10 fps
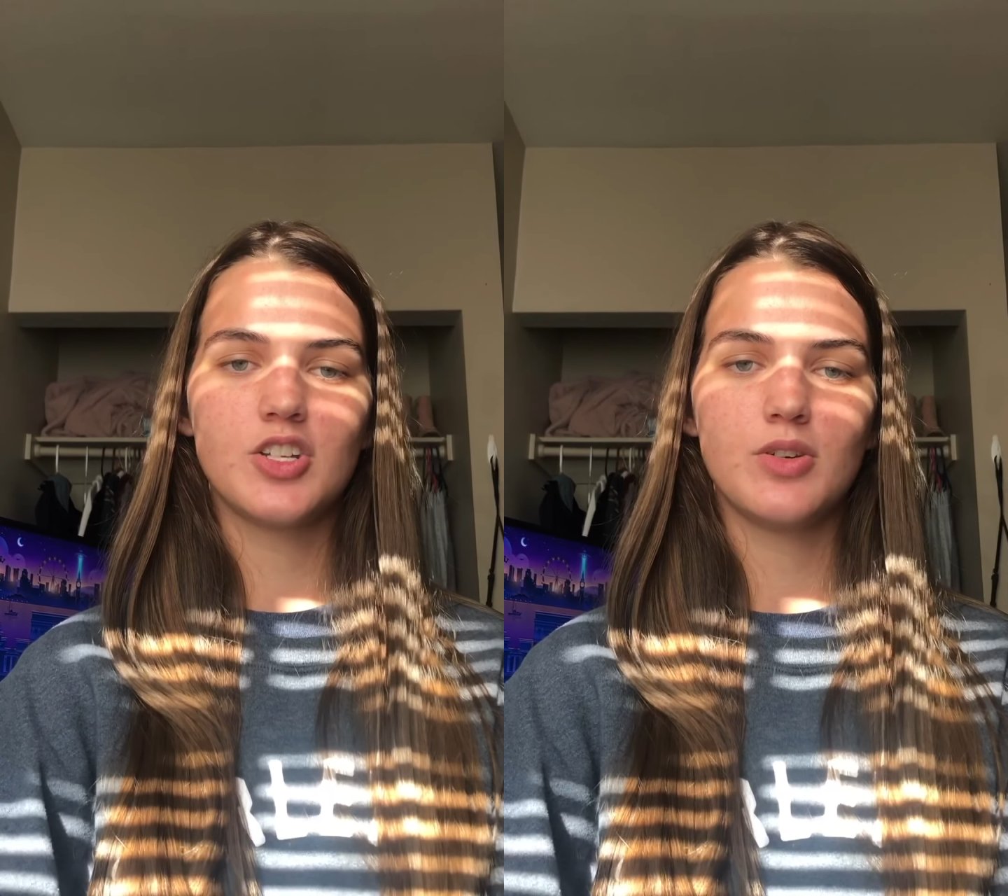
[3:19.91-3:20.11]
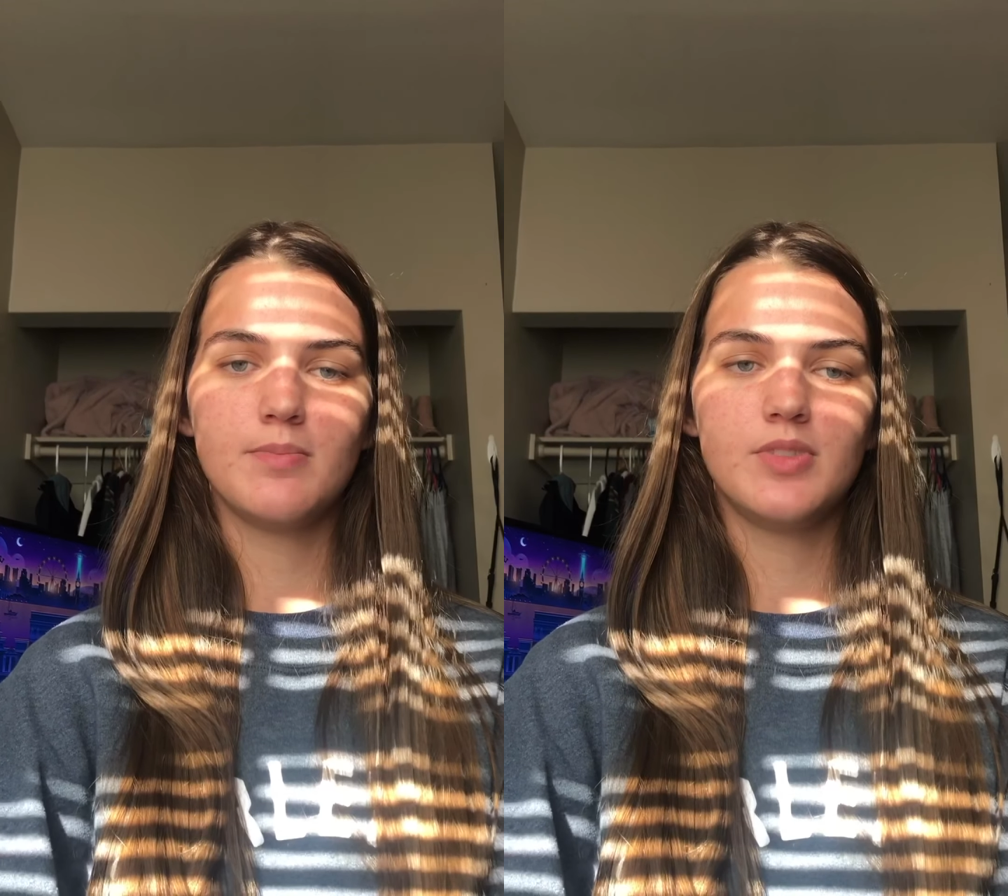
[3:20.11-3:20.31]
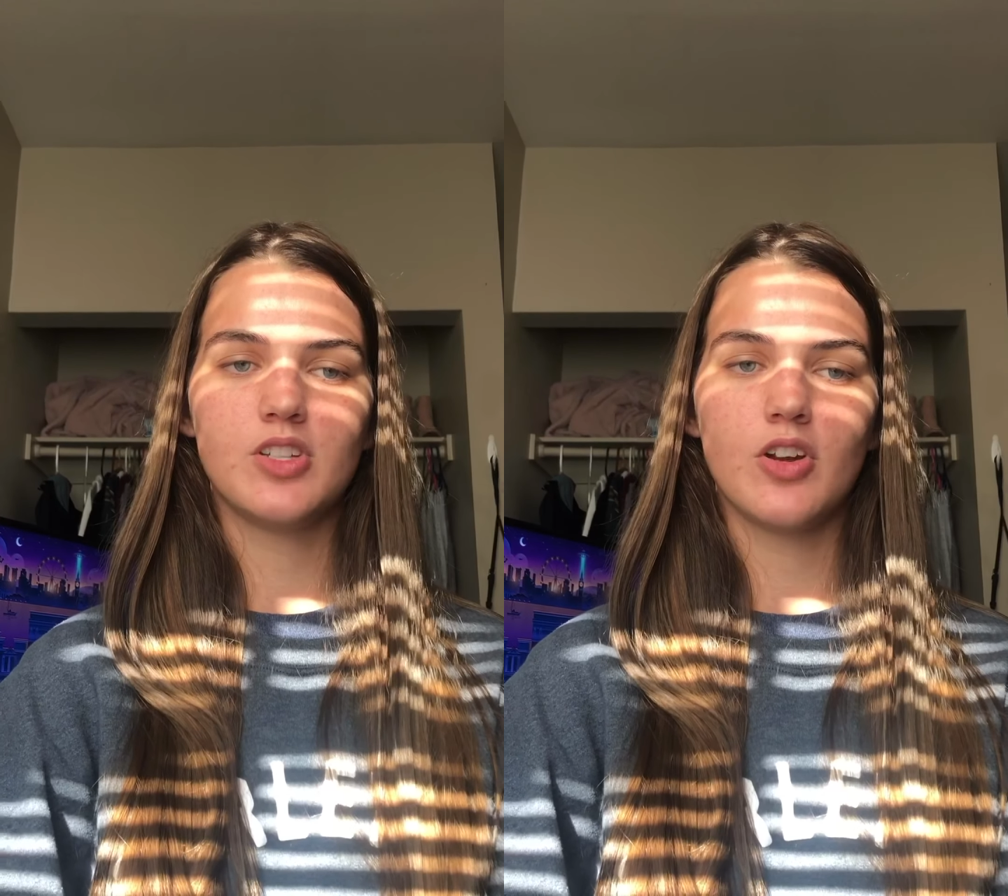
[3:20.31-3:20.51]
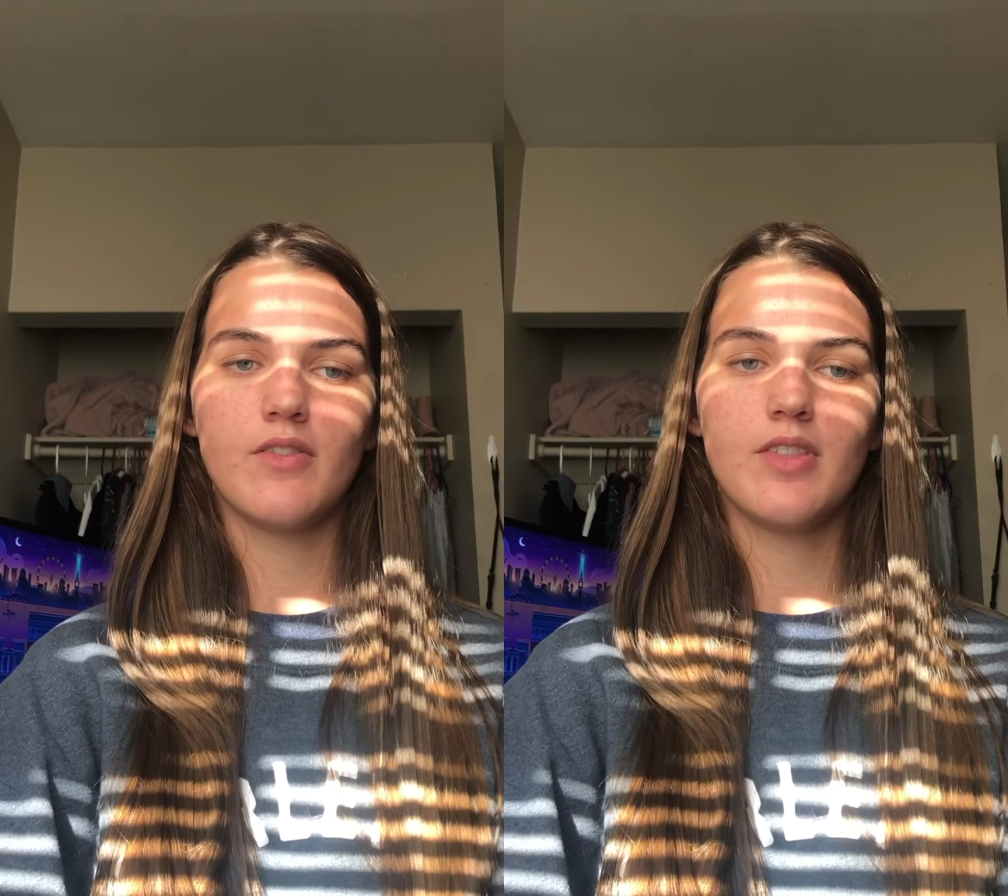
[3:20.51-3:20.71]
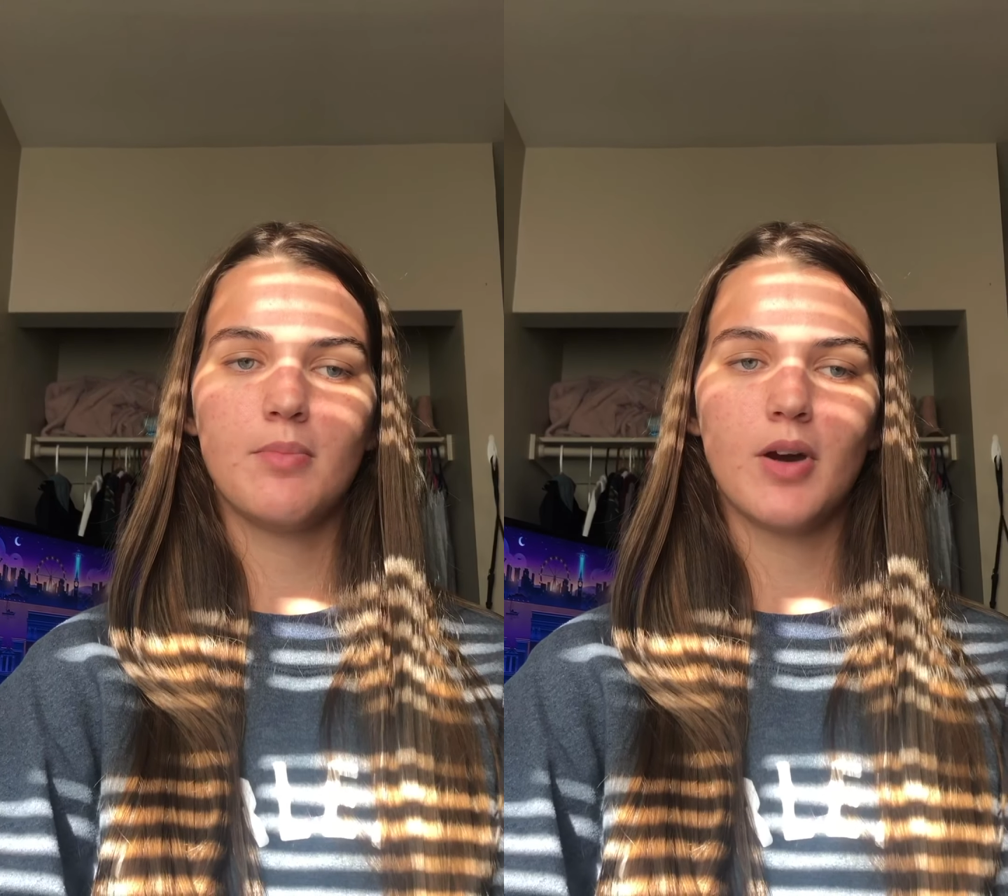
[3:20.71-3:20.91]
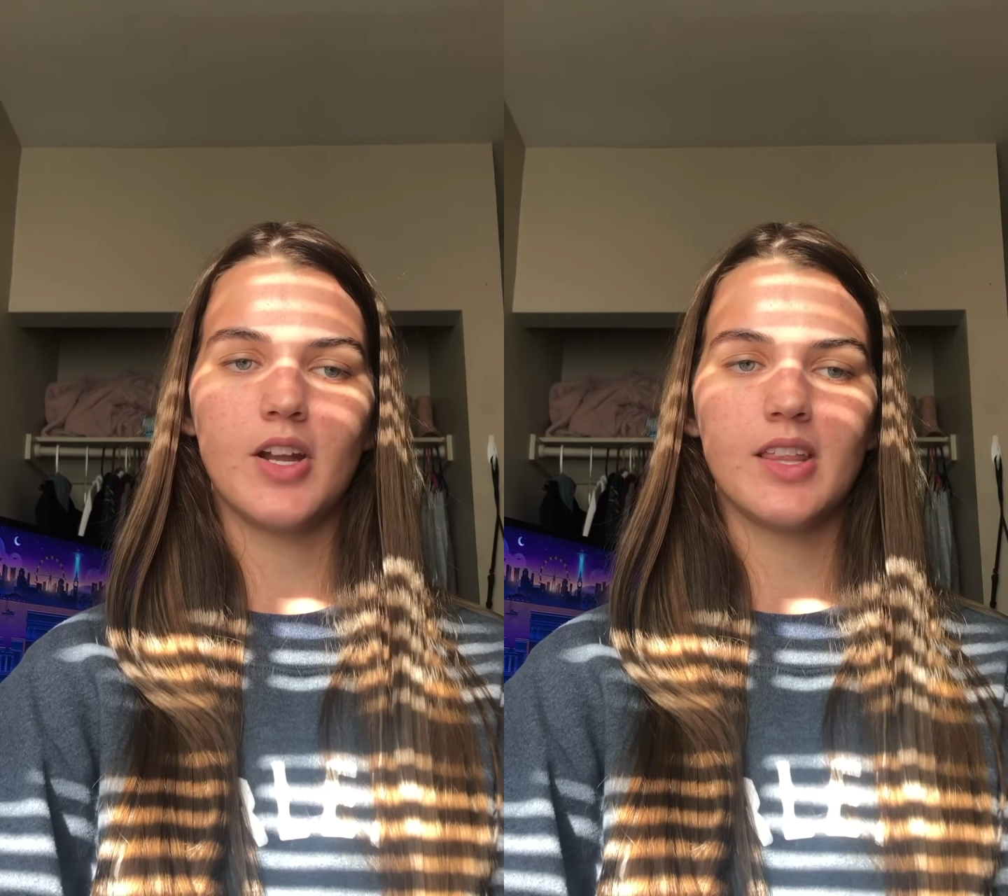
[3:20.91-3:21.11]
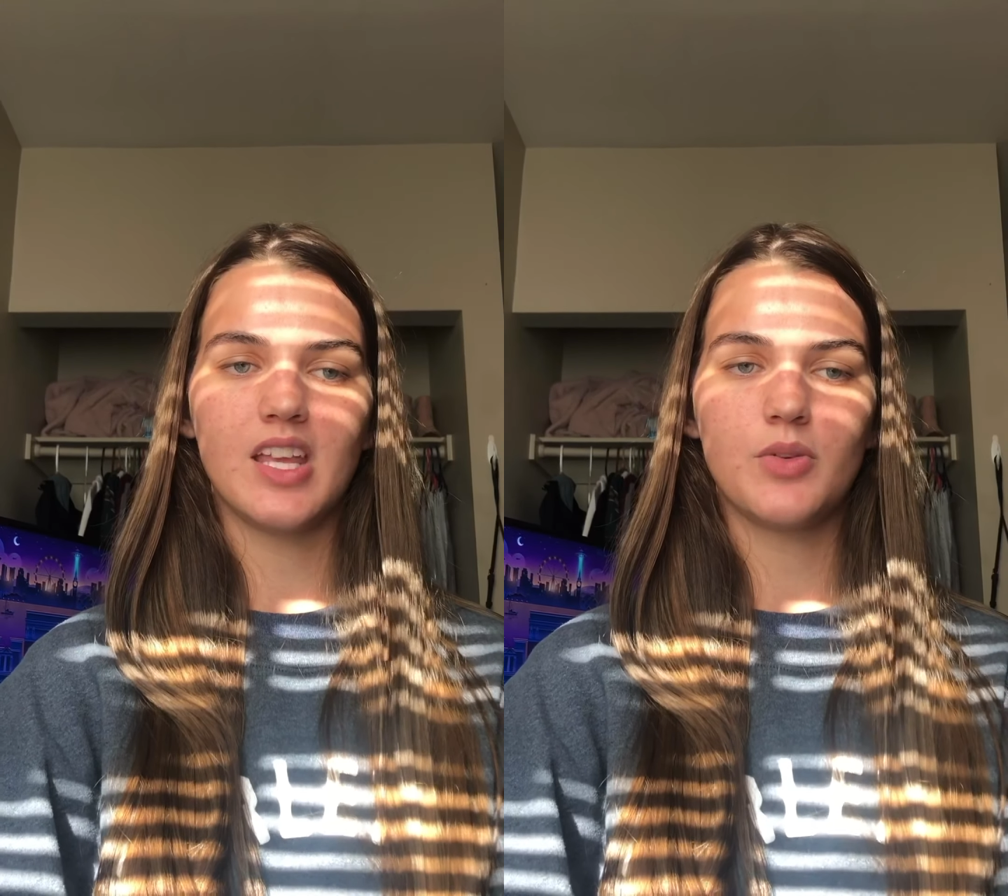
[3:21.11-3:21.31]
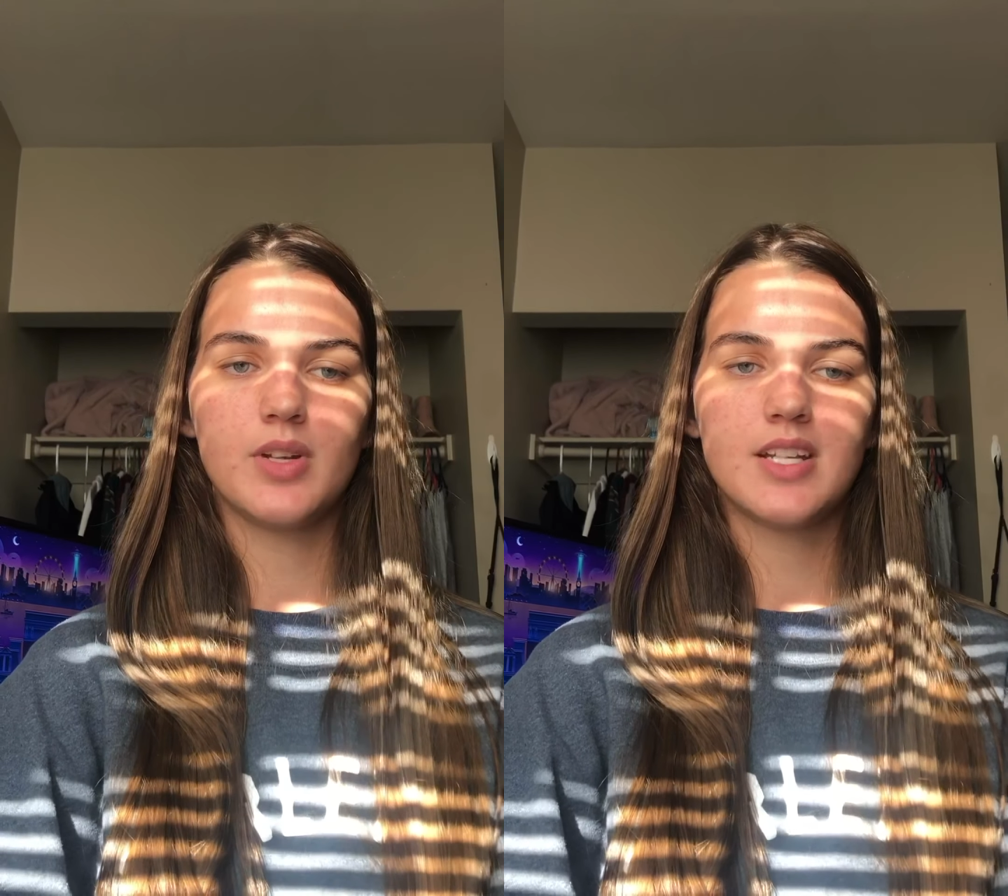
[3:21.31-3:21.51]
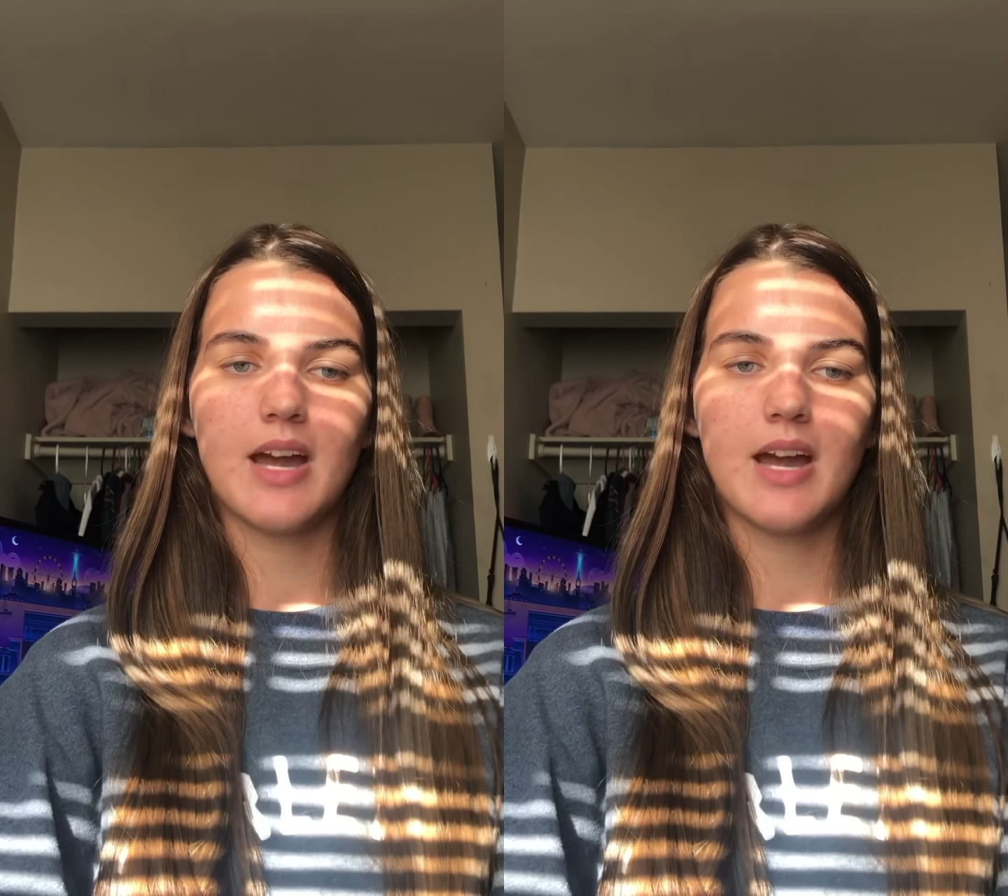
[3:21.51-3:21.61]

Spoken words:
to observe the body language.